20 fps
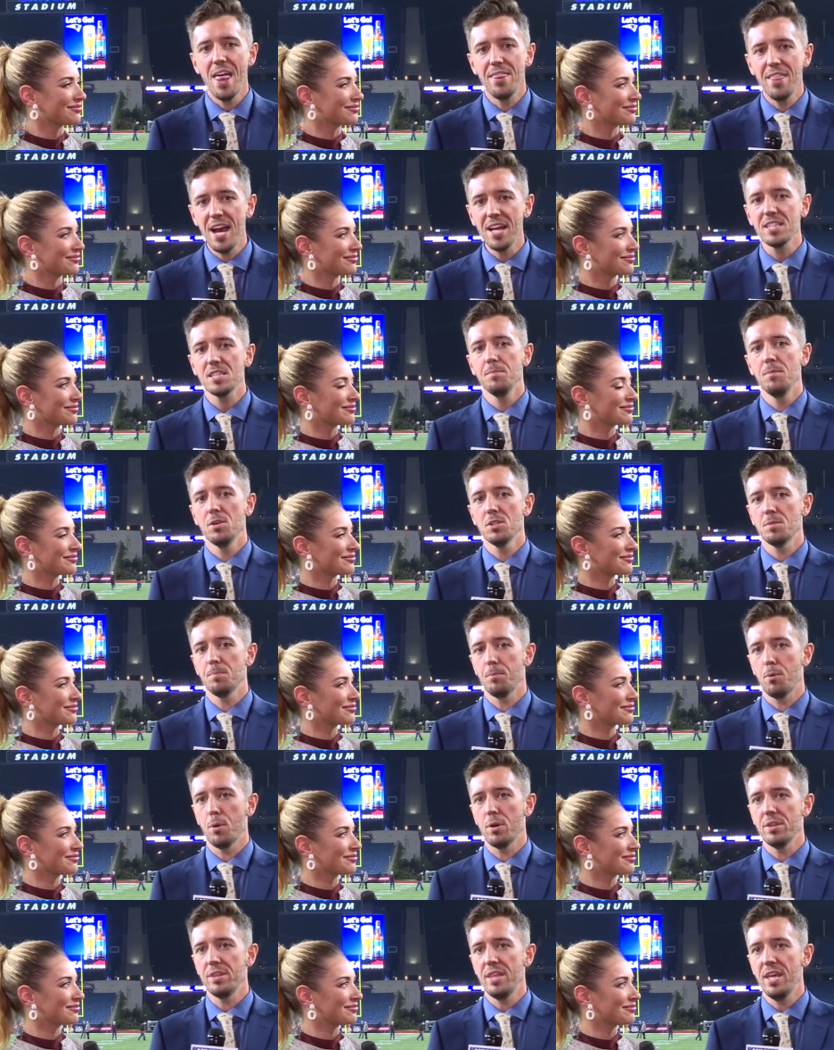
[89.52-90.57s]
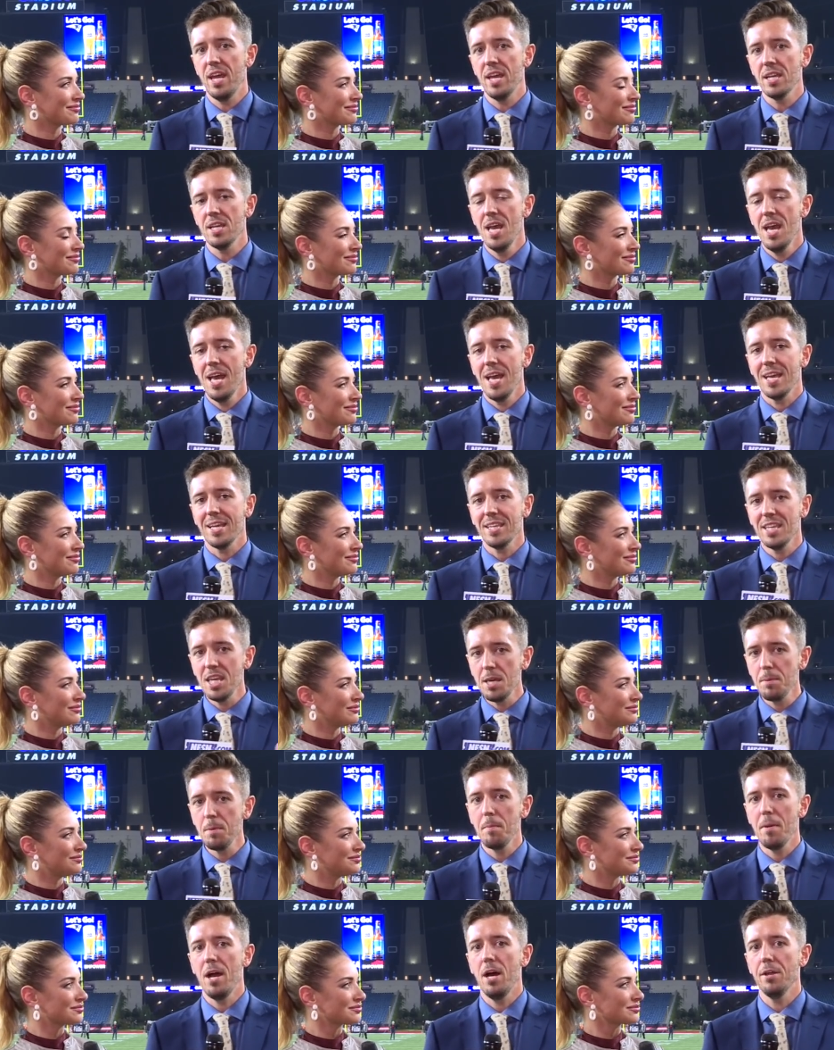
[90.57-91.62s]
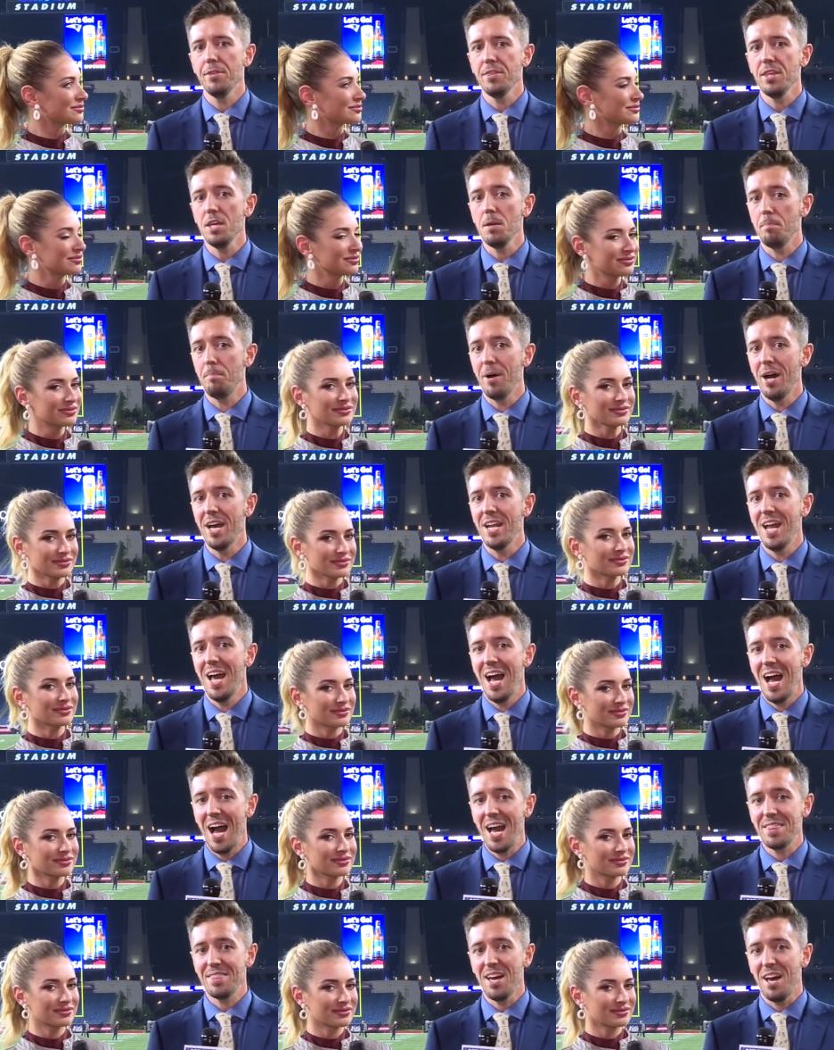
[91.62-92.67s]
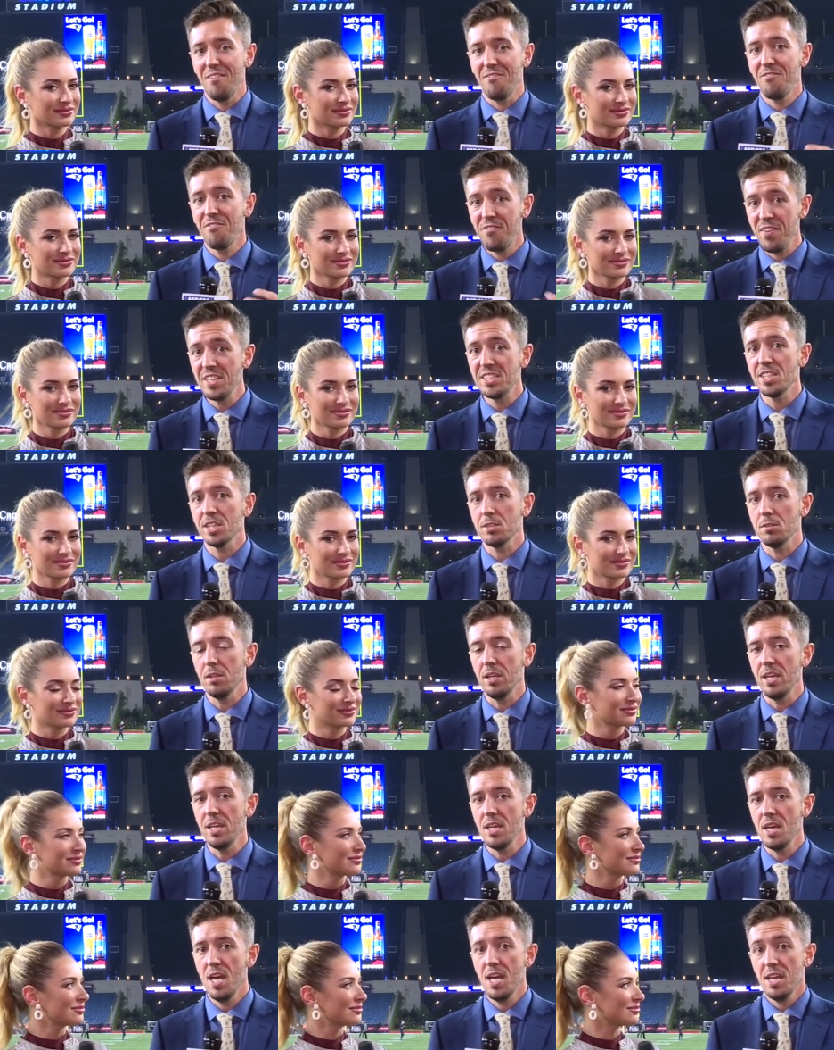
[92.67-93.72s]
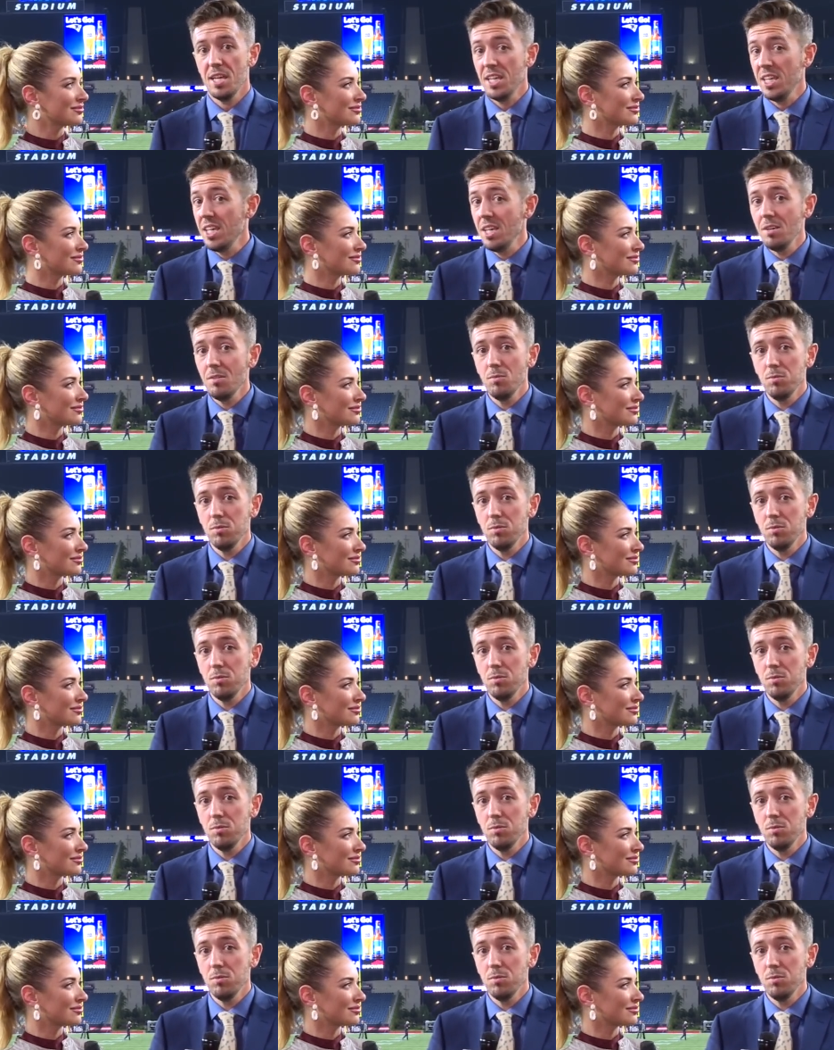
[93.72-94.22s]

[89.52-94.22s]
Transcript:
Speaker 1: that's the most important thing. Keep him healthy, but I thought physically he